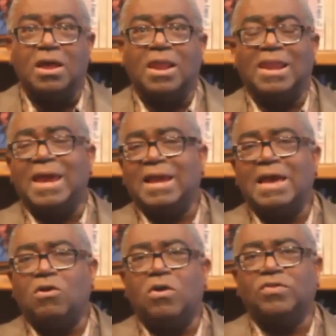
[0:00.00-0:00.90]
laying
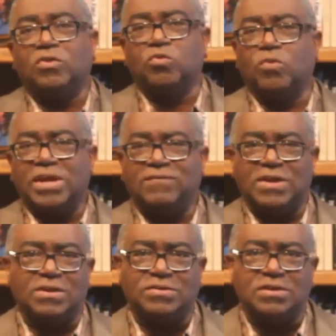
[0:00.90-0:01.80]
out all the
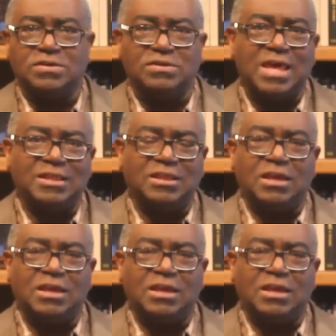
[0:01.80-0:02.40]
grievances that